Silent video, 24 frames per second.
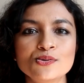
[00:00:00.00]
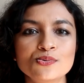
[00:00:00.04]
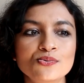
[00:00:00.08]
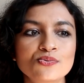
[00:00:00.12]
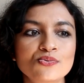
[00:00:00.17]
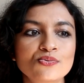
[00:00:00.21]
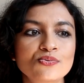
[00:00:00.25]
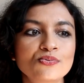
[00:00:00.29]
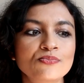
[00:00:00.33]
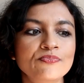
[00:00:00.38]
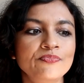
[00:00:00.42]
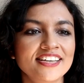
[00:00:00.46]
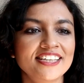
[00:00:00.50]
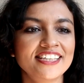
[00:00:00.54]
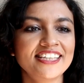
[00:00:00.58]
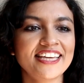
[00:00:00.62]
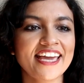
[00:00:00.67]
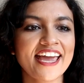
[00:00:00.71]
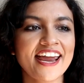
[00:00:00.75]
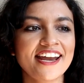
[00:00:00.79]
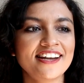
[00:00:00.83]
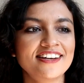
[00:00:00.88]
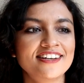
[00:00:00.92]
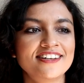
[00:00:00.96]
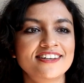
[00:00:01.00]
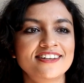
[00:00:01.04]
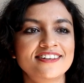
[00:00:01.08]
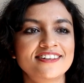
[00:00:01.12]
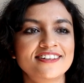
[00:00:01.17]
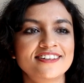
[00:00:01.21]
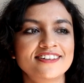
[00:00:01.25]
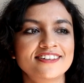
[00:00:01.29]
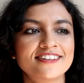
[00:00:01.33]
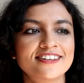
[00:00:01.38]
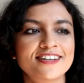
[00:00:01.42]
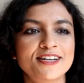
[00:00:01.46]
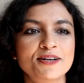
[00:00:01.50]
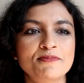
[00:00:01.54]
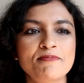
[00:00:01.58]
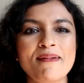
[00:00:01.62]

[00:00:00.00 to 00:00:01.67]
to get a